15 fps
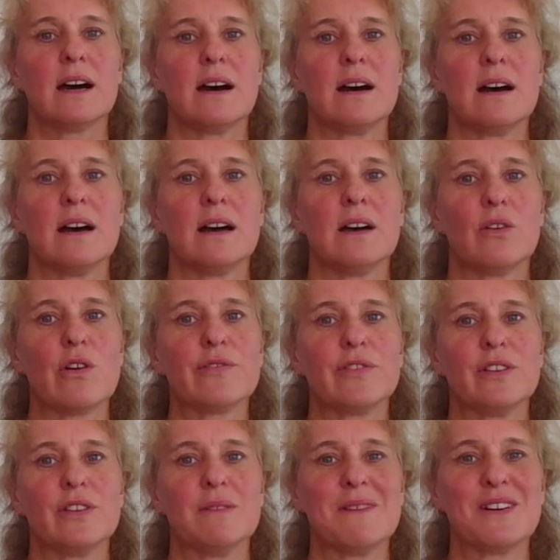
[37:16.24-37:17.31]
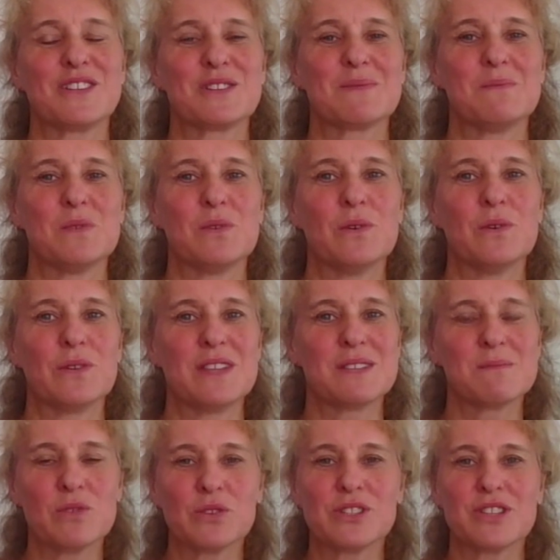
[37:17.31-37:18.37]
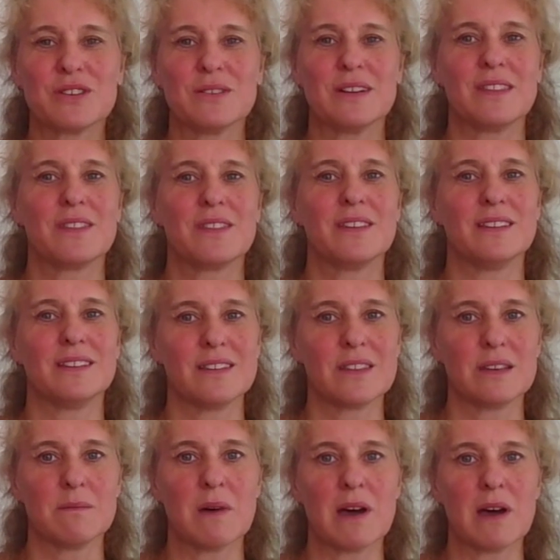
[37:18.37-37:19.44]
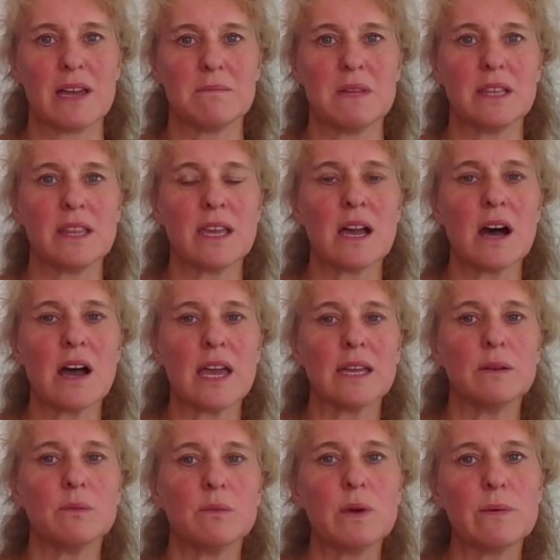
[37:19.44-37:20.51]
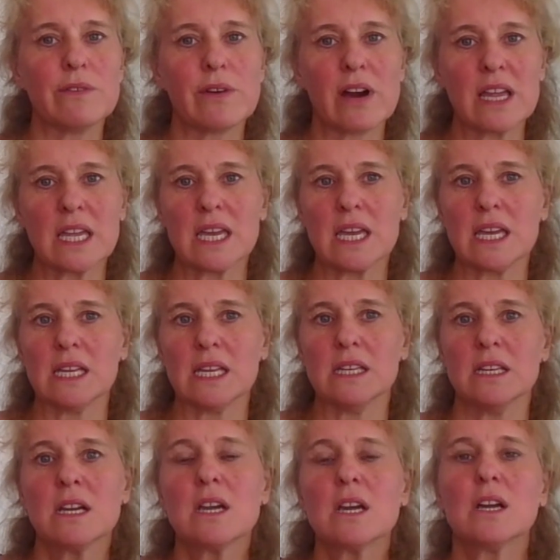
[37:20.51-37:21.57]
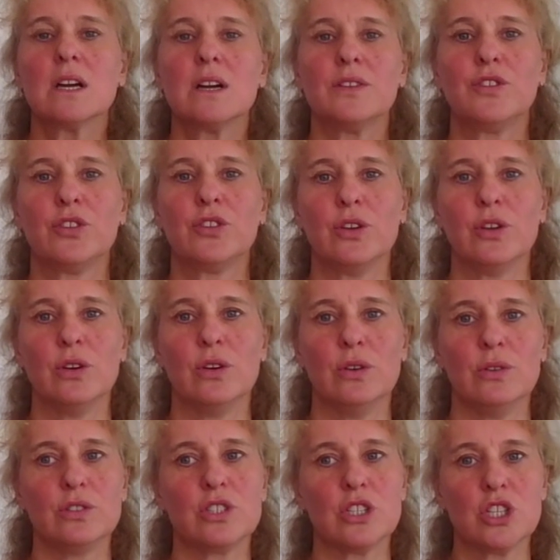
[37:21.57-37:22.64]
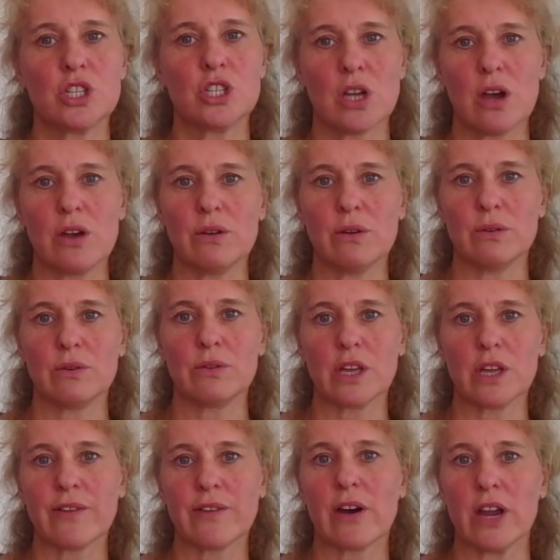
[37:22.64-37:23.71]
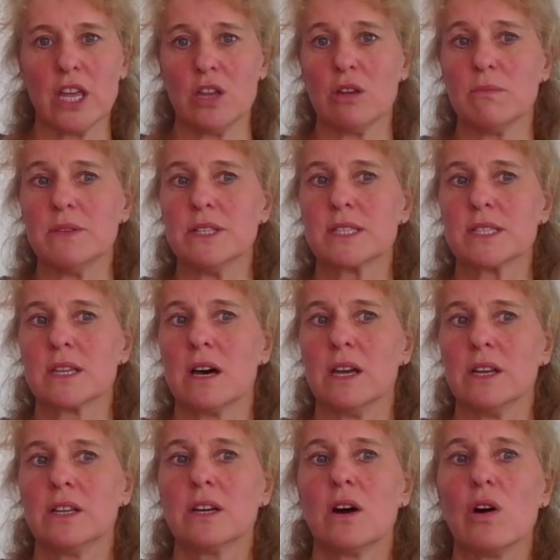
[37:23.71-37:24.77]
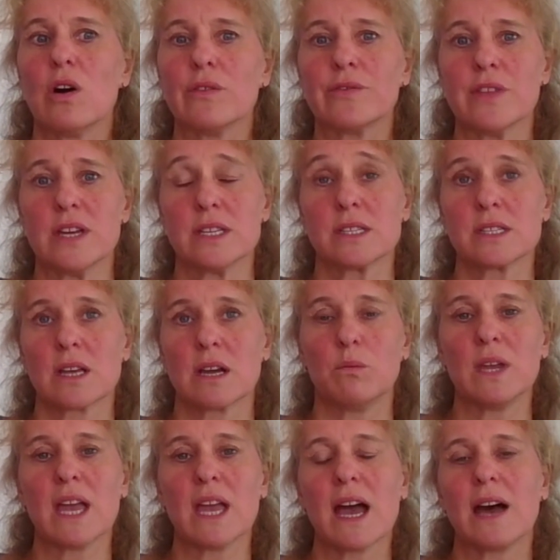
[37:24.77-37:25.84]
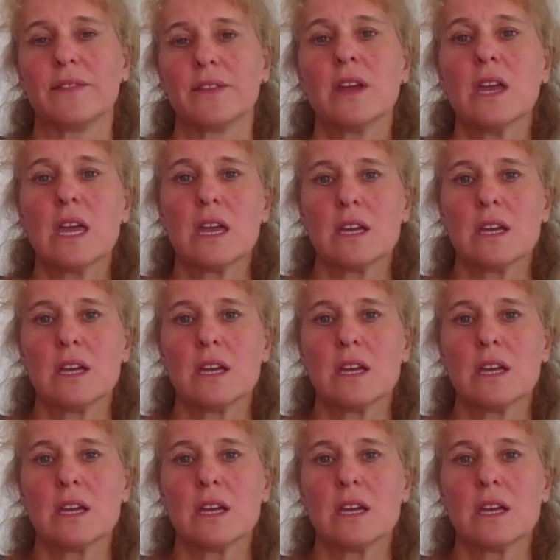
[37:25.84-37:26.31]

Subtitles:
are often much more, there's more to it than might meet the eye. And we were very keen to show the very human side of this, and we had